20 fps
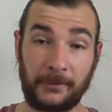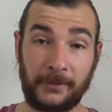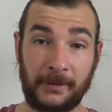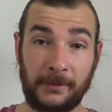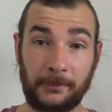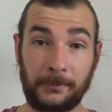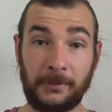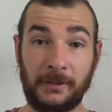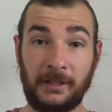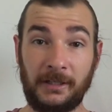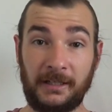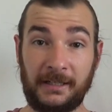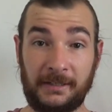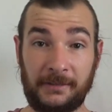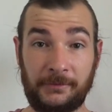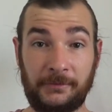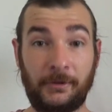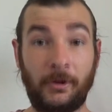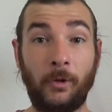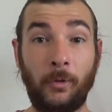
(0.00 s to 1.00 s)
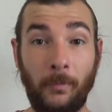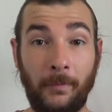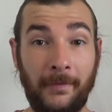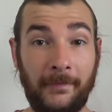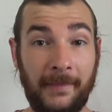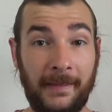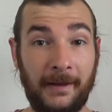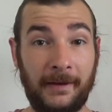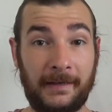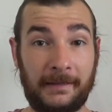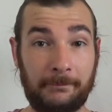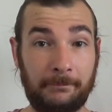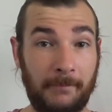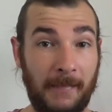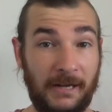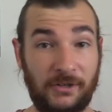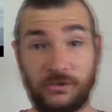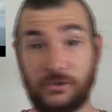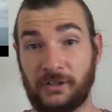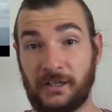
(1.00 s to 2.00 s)
and it really sold that they
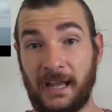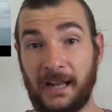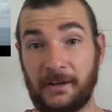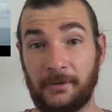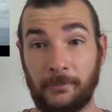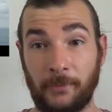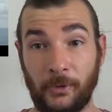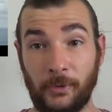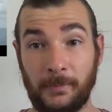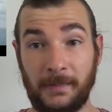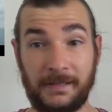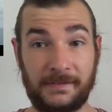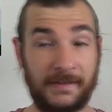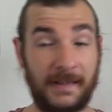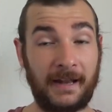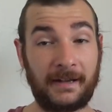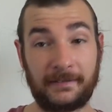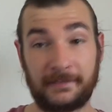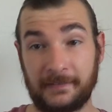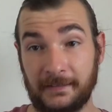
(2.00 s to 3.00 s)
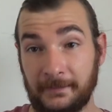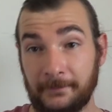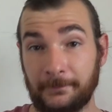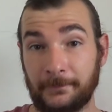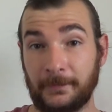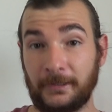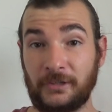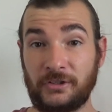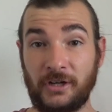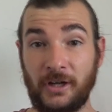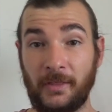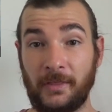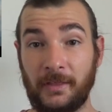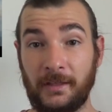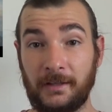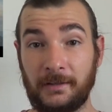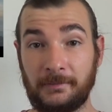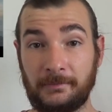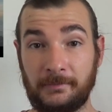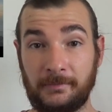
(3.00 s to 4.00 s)
actually had a romance and had a thing for each
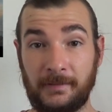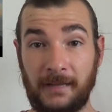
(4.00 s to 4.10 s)
other,